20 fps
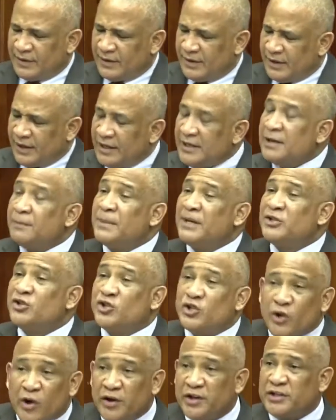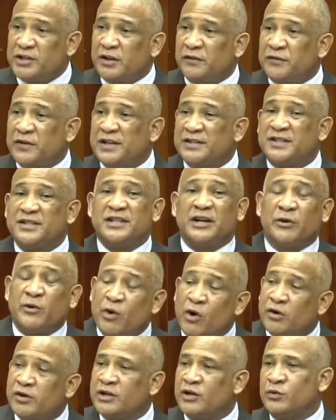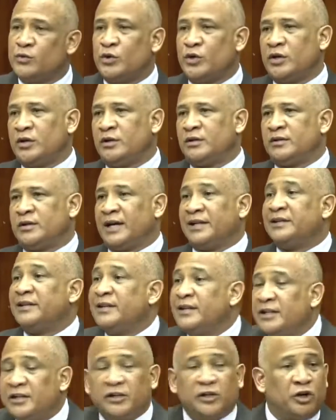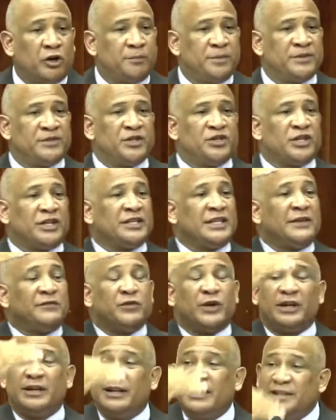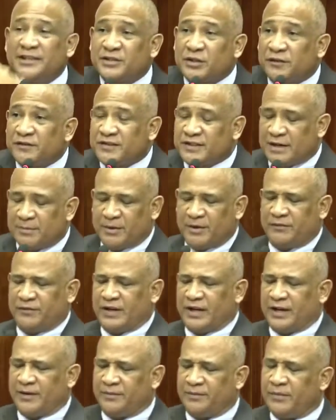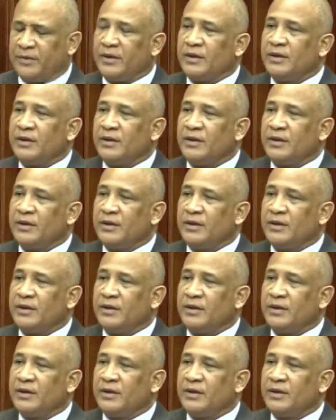In the majority of cases around the world, and the leader of the opposition gave you a list of some of them,